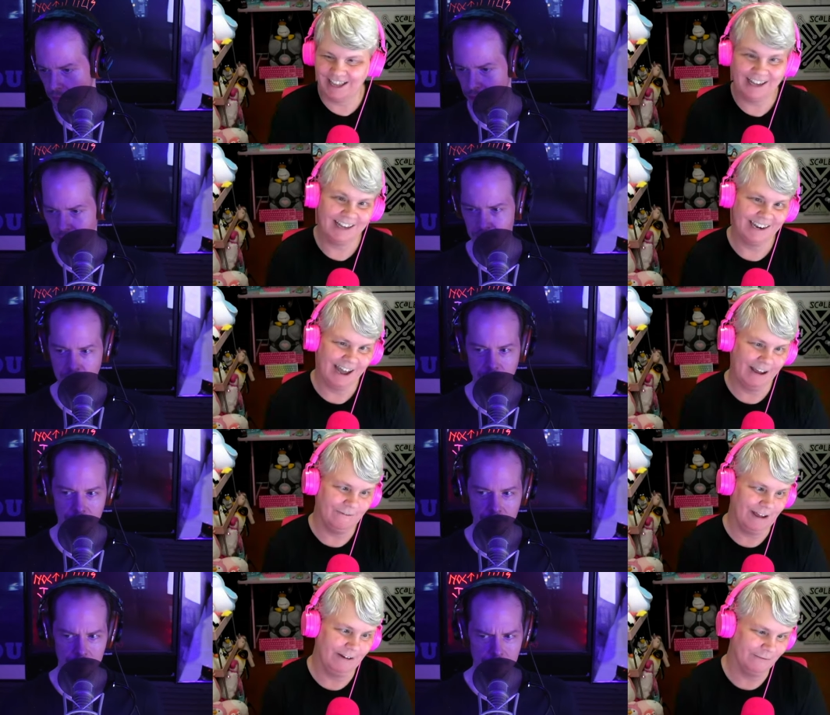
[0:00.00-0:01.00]
Speaker 1: And
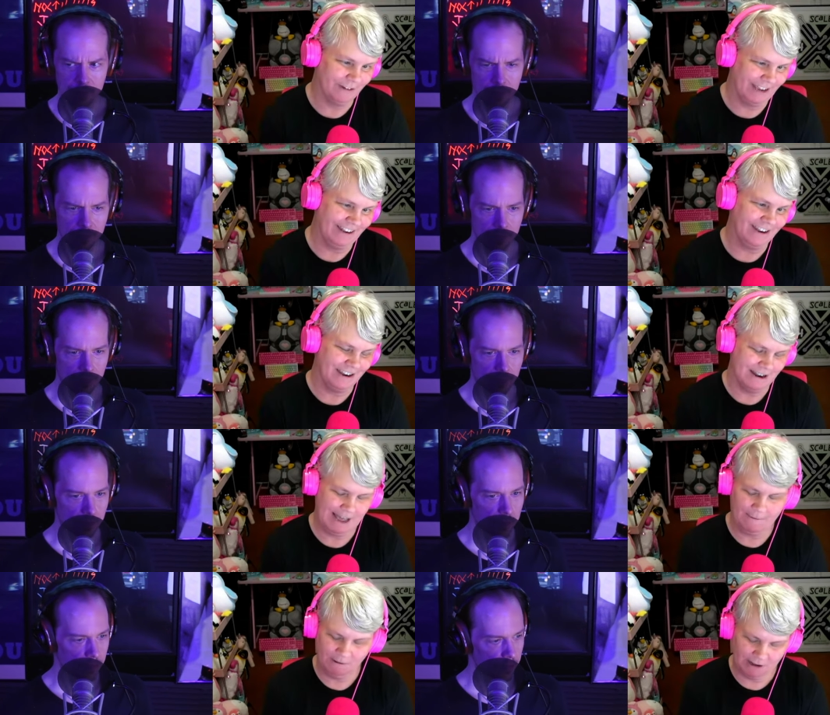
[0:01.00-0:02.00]
I found then
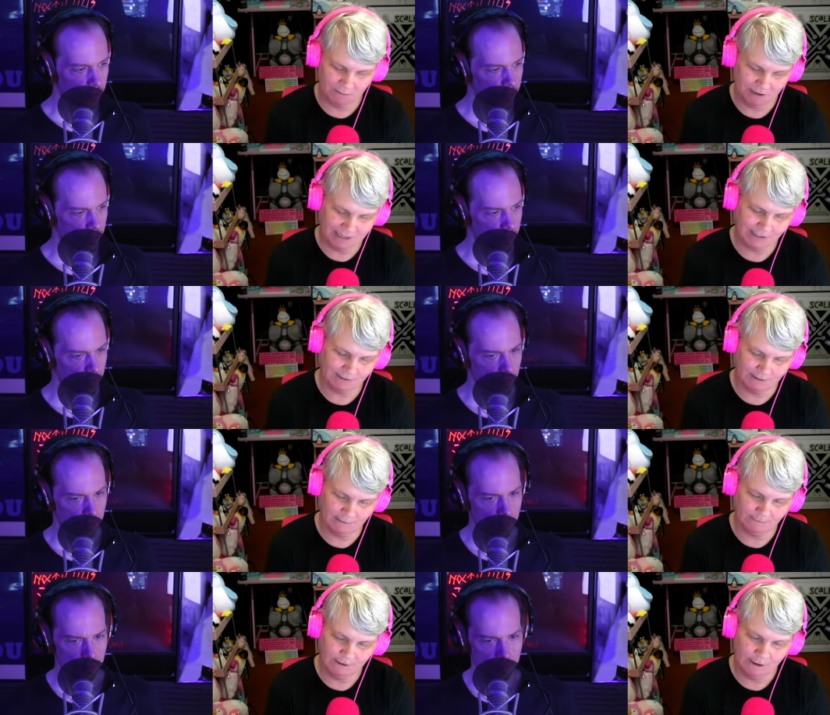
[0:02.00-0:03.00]
that one of the biggest
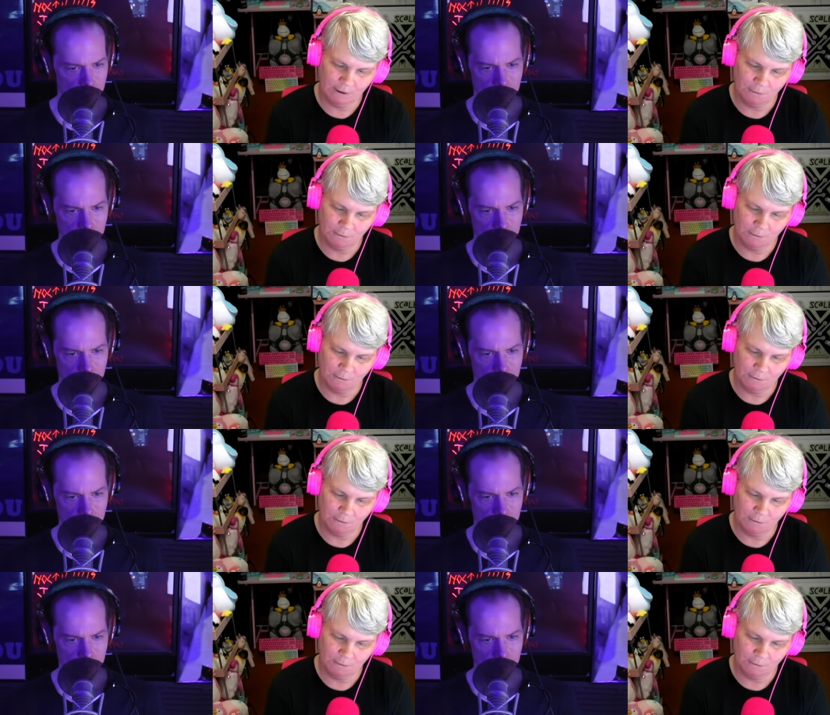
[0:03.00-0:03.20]
one